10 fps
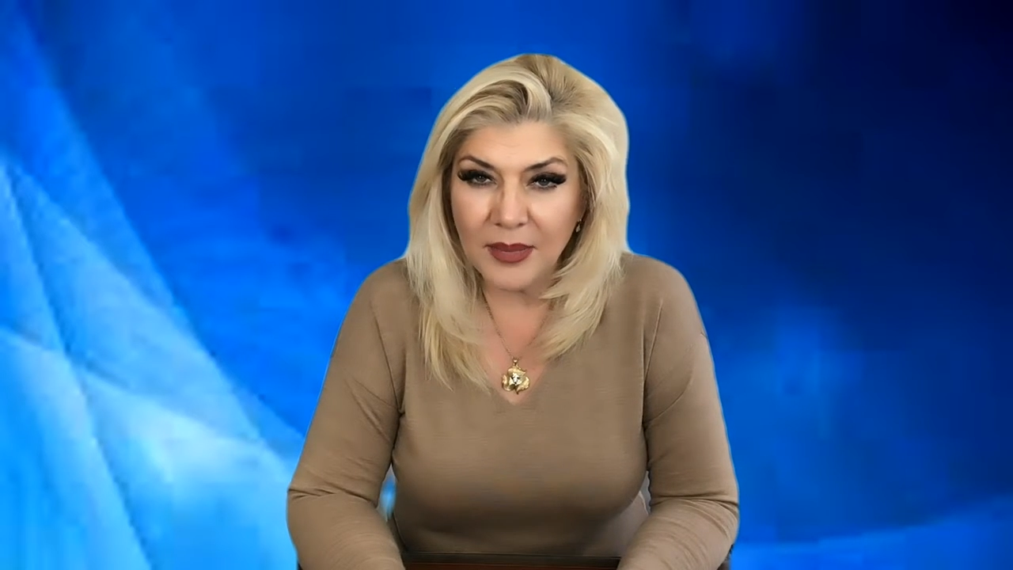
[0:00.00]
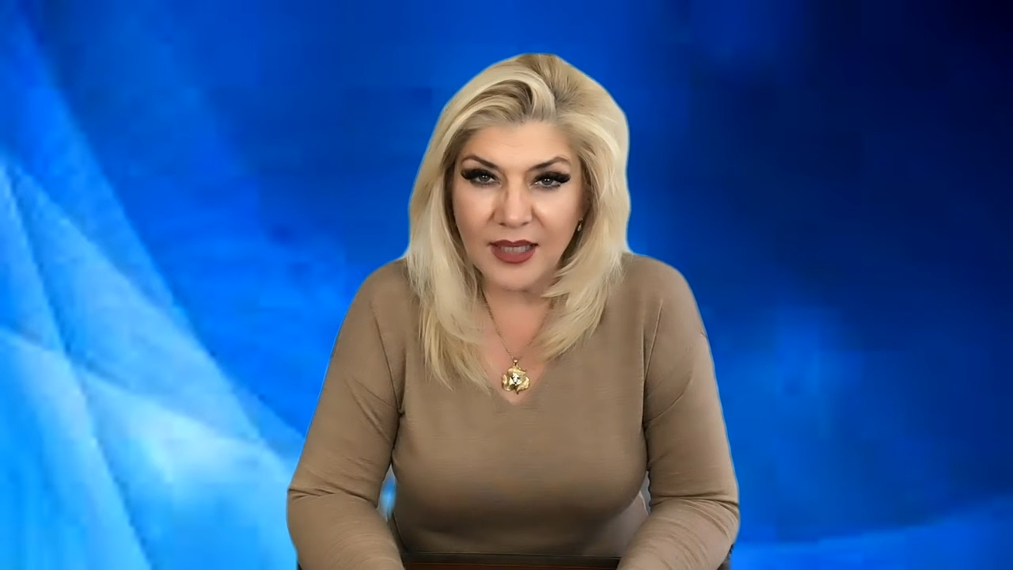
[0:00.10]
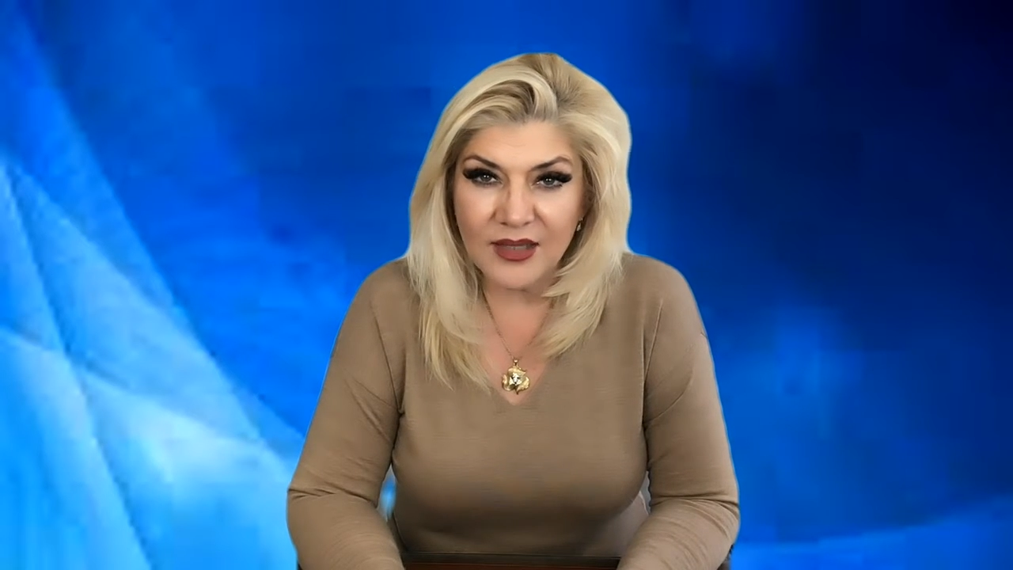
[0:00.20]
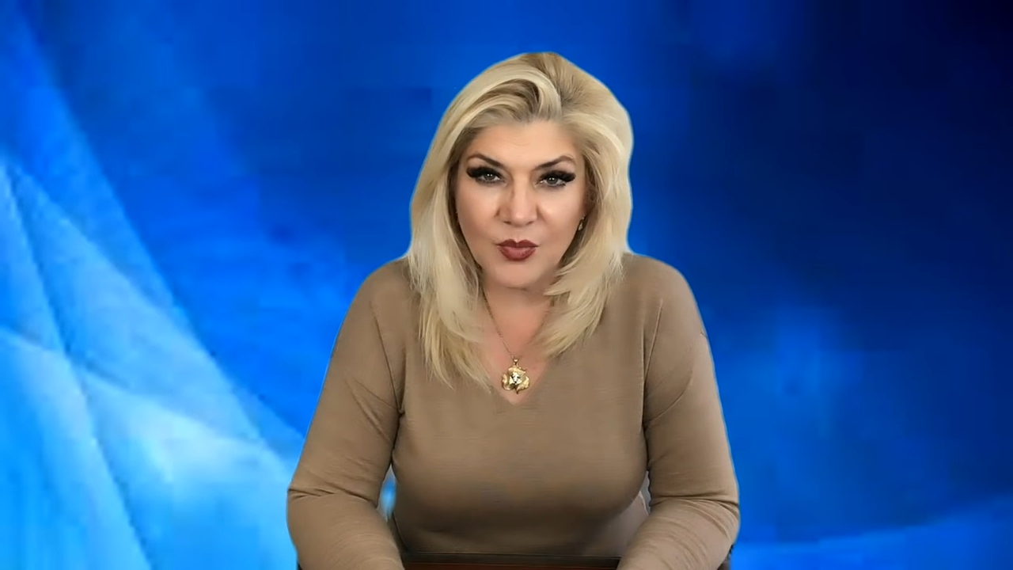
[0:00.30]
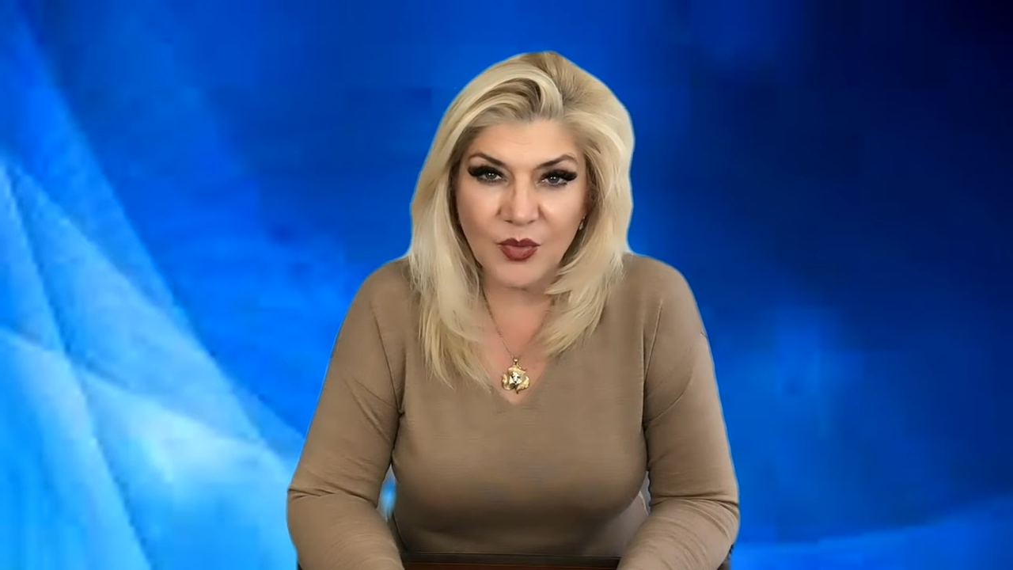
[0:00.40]

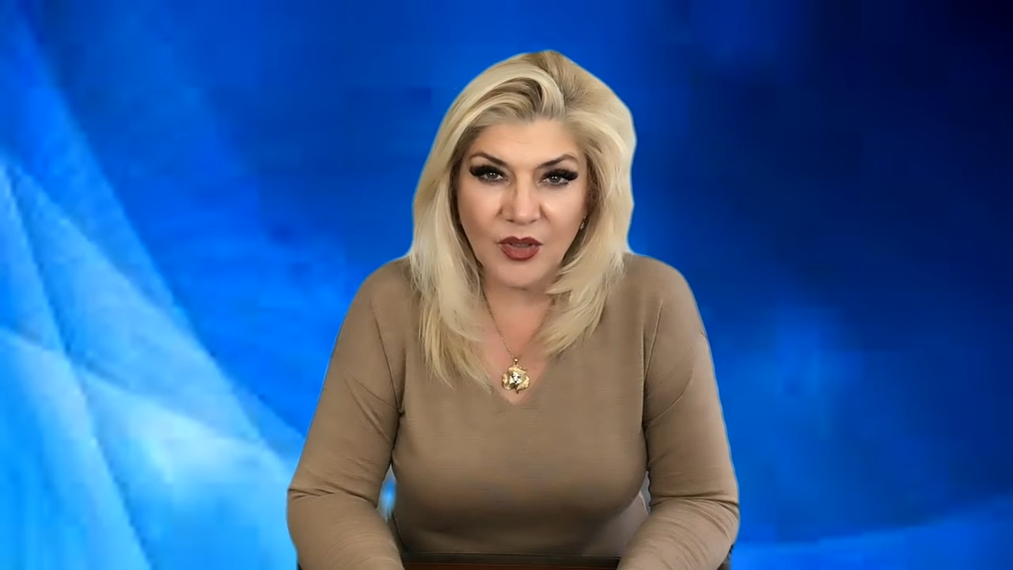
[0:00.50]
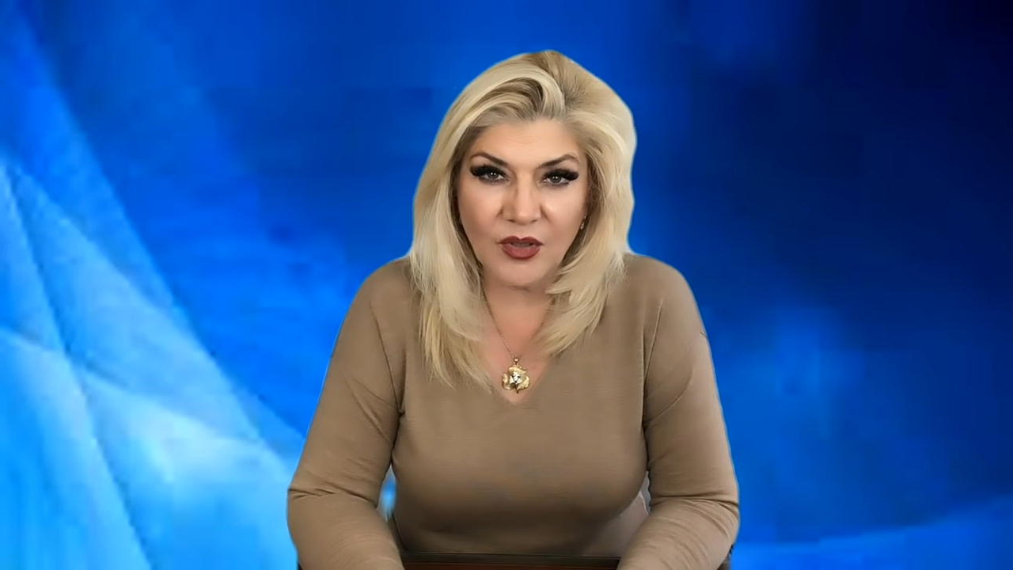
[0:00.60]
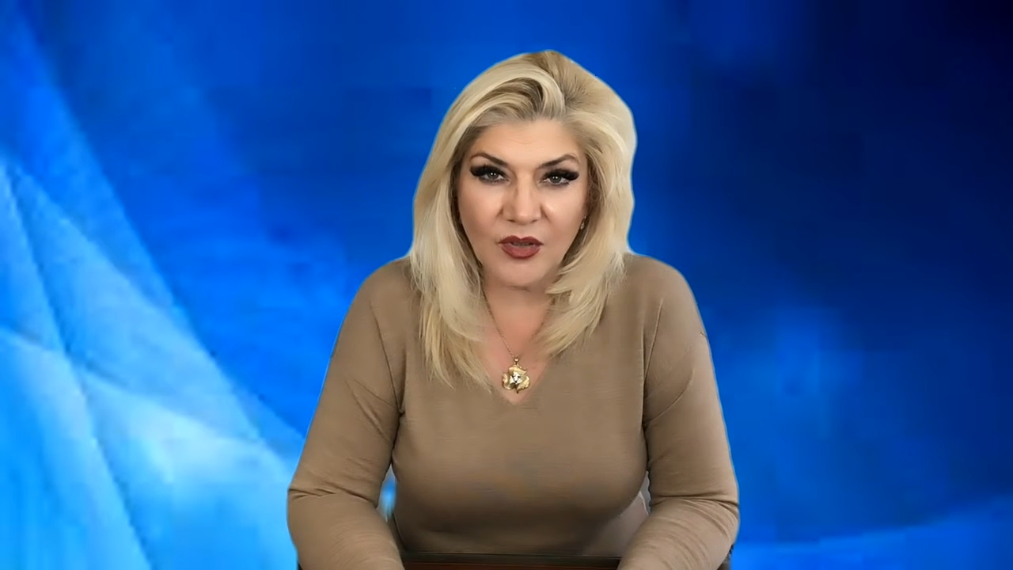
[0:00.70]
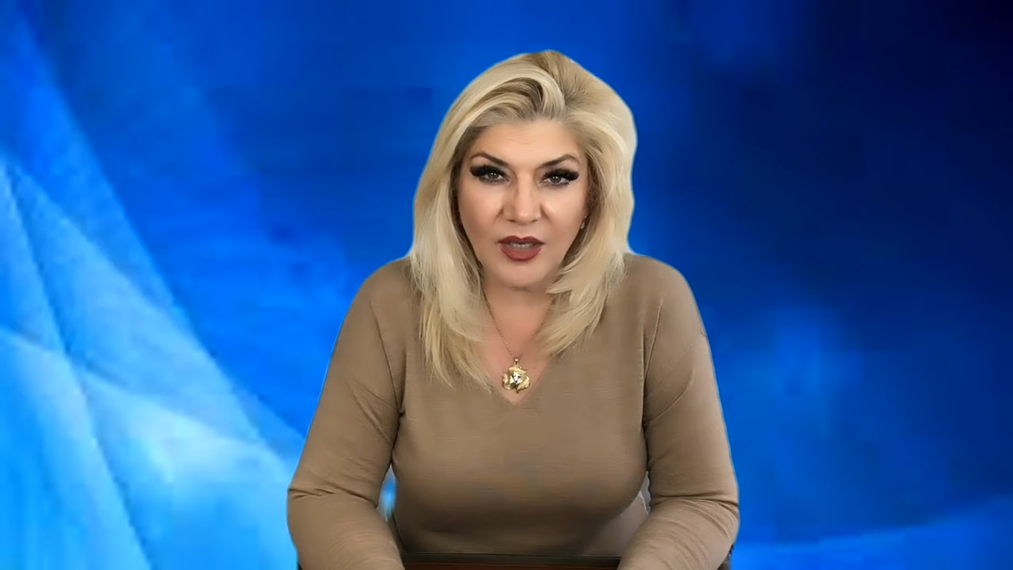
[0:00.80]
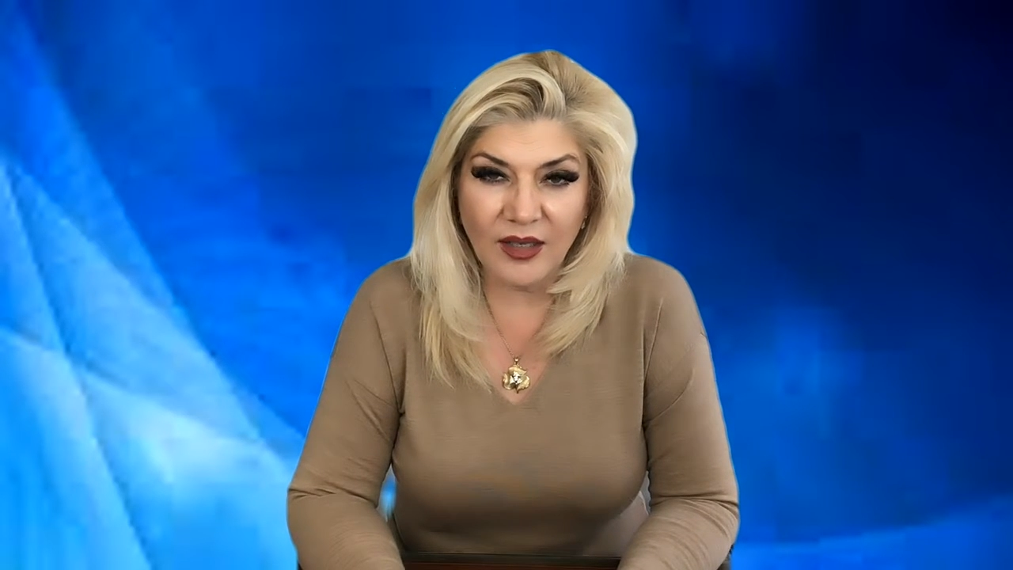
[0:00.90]
because
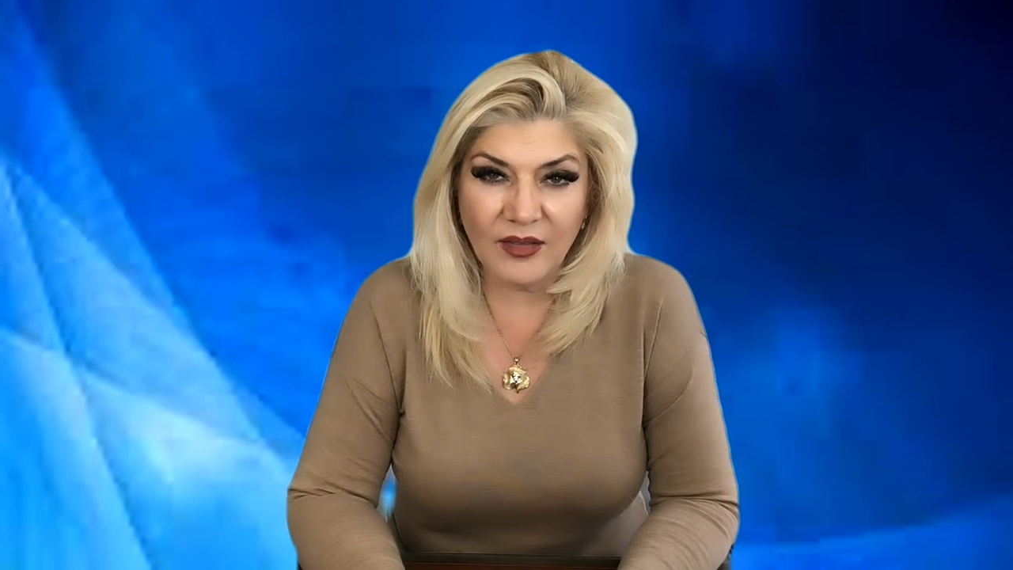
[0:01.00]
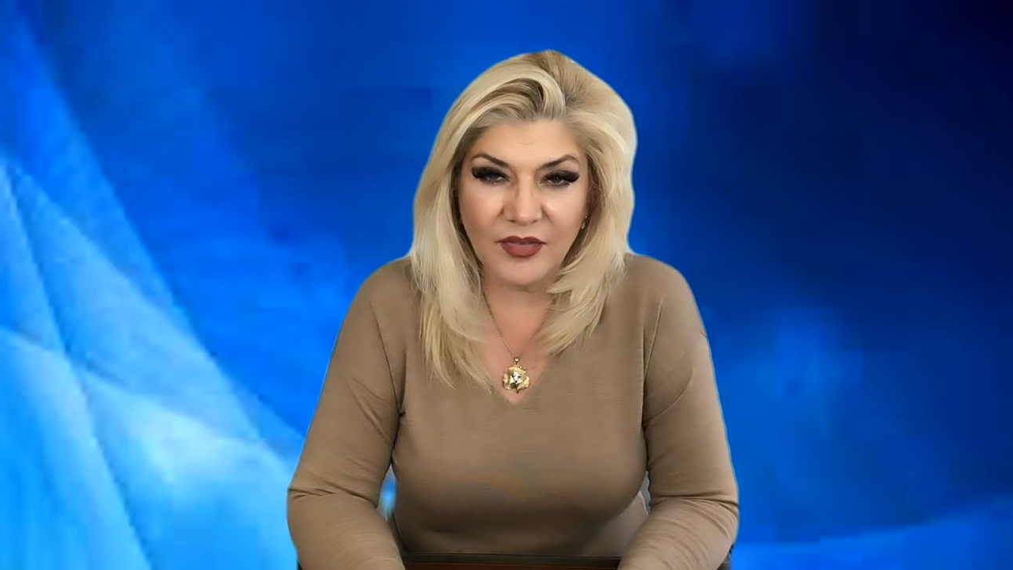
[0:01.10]
we're uh,